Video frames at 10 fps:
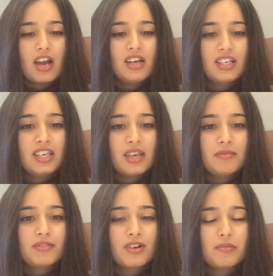I
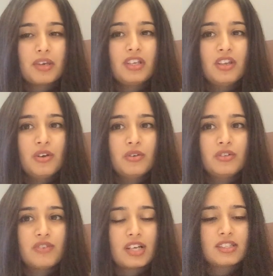came from a
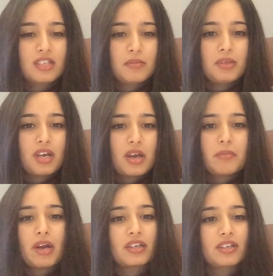Node REST API
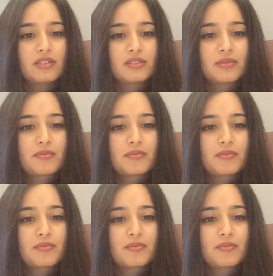background.